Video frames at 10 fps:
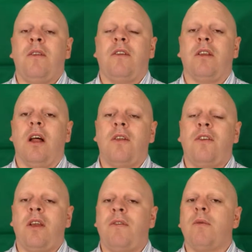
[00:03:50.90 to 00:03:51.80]
There's lots
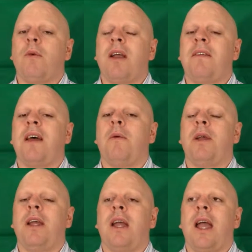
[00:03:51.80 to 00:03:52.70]
of different ways that
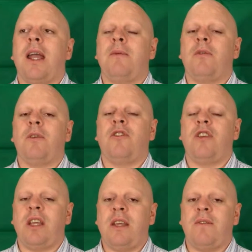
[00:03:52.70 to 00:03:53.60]
we aim to
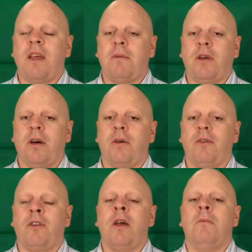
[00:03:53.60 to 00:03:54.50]
achieve them
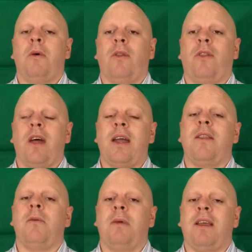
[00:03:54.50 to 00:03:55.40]
goals, but they
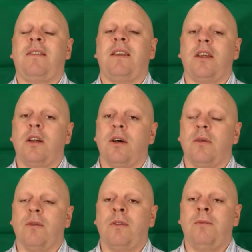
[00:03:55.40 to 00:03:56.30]
are the basic
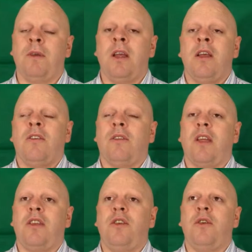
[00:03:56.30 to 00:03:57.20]
goals. So
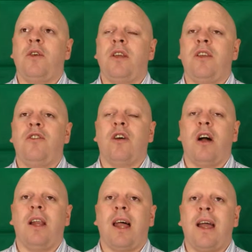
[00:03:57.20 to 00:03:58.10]
then you can
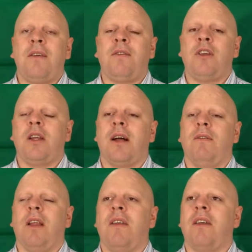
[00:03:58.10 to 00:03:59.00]
enjoy life, you'll
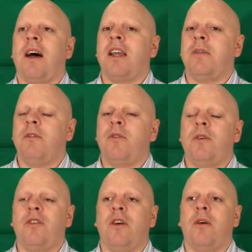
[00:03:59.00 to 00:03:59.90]
have less arguments
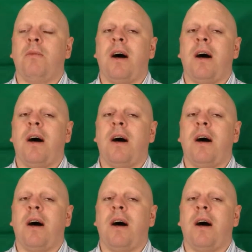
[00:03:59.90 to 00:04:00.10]
with your